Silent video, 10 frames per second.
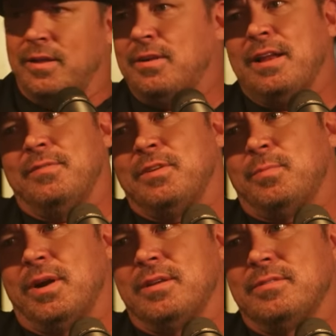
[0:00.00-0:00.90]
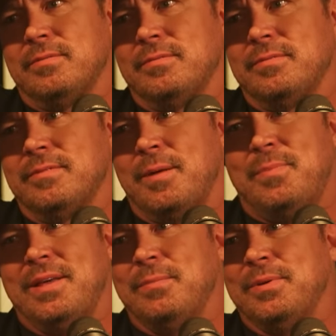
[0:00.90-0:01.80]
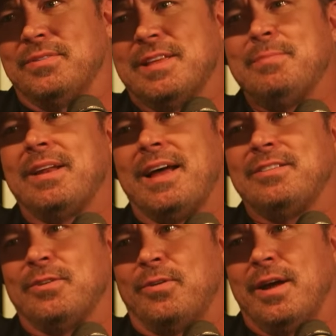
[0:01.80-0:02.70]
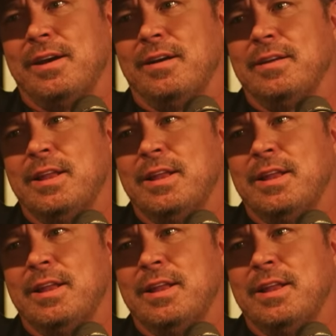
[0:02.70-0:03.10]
I love these breaks. They pay the bills. Keep the lights on around here.